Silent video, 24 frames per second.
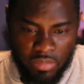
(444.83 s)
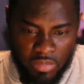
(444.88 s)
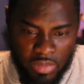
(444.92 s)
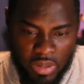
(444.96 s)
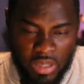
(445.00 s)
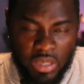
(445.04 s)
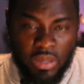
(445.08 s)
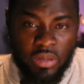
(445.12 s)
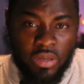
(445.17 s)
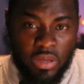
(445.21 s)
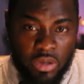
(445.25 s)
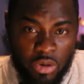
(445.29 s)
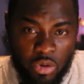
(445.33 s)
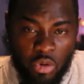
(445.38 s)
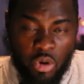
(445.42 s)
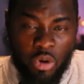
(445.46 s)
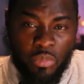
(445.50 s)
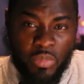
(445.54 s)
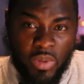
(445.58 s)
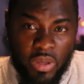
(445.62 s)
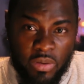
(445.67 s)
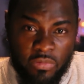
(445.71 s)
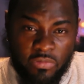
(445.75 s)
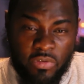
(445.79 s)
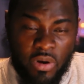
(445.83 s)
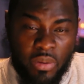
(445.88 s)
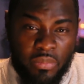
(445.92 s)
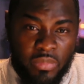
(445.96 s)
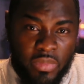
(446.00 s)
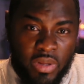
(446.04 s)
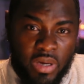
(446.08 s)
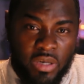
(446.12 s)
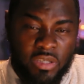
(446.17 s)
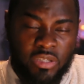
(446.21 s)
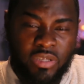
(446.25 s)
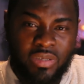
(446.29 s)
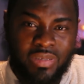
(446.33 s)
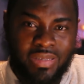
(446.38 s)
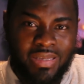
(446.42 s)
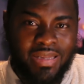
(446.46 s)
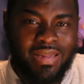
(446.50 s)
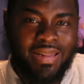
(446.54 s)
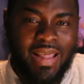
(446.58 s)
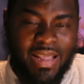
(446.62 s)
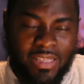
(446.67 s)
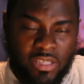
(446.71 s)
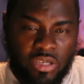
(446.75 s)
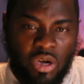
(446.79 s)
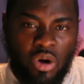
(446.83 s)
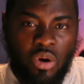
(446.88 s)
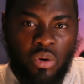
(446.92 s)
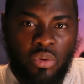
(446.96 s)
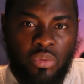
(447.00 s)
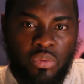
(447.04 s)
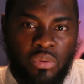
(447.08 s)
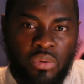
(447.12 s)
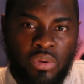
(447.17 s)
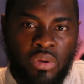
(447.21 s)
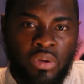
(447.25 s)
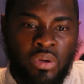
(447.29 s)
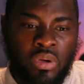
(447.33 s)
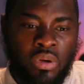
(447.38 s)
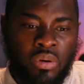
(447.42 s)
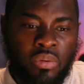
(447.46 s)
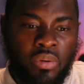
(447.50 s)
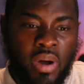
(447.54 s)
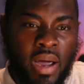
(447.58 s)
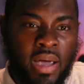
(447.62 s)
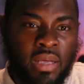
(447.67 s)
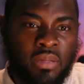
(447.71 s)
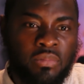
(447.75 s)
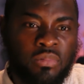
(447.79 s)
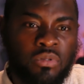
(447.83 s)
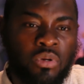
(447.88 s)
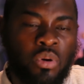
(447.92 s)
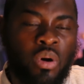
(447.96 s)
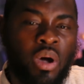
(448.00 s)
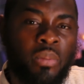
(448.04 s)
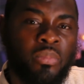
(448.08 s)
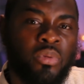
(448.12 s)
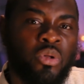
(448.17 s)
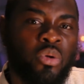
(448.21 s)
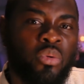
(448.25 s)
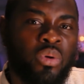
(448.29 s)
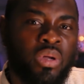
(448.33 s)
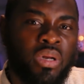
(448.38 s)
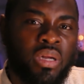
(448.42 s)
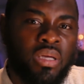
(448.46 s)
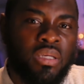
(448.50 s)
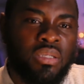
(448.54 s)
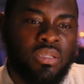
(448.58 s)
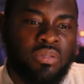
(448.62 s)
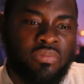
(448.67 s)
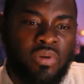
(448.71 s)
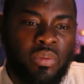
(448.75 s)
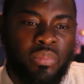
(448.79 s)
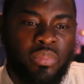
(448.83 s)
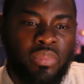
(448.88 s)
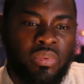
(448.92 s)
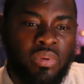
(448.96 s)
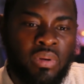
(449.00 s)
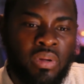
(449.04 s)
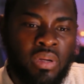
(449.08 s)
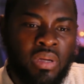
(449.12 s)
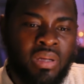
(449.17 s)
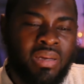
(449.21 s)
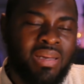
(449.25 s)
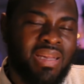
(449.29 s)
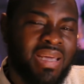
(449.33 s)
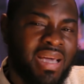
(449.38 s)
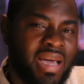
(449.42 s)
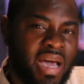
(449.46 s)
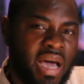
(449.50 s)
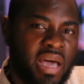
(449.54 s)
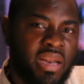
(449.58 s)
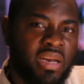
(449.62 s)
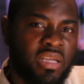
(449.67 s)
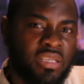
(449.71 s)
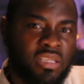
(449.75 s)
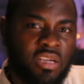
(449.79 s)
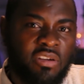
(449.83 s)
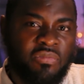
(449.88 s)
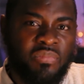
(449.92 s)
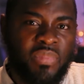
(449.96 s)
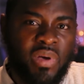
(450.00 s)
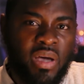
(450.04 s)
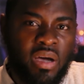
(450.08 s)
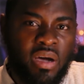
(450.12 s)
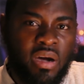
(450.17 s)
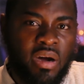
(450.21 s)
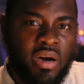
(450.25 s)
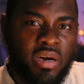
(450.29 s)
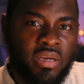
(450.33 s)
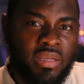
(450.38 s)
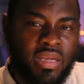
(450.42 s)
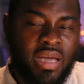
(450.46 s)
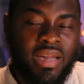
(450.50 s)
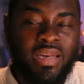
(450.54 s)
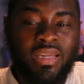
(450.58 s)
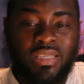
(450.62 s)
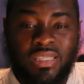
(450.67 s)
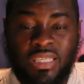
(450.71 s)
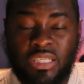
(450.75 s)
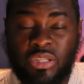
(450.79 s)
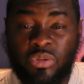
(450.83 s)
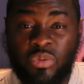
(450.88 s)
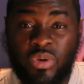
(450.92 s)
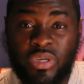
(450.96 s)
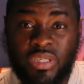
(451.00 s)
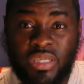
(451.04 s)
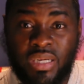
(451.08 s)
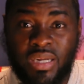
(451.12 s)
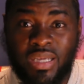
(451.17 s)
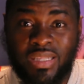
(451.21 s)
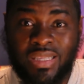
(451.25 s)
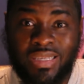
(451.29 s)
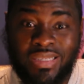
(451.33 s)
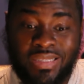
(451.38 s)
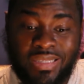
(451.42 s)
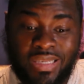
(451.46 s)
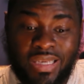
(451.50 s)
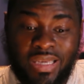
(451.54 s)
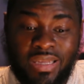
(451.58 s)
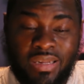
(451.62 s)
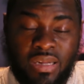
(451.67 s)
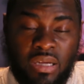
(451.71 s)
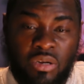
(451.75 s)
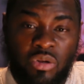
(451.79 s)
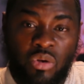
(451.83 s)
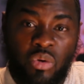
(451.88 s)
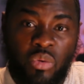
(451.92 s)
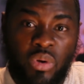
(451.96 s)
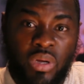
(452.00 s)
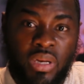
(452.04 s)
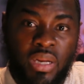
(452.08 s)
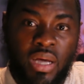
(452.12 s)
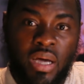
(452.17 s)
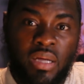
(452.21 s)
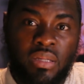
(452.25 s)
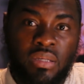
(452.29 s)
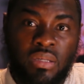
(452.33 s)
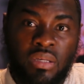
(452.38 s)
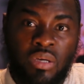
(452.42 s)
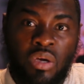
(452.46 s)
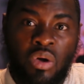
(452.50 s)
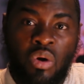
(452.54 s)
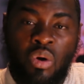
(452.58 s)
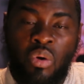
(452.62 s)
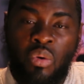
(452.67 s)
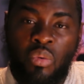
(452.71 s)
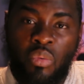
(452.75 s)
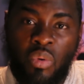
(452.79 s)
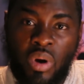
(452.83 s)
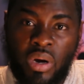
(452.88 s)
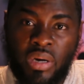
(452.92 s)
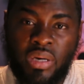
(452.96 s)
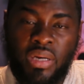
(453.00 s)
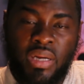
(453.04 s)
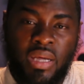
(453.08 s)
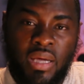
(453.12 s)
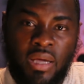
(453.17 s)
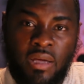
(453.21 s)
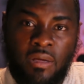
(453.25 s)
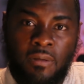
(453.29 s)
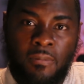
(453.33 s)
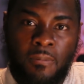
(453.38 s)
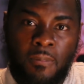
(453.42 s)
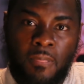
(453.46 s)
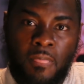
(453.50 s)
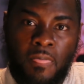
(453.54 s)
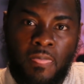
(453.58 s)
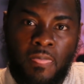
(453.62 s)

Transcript: he knowing me from there. So that's all, right? So I'm doing this from the kindness of my heart and the situation that he's in and knowing that one day,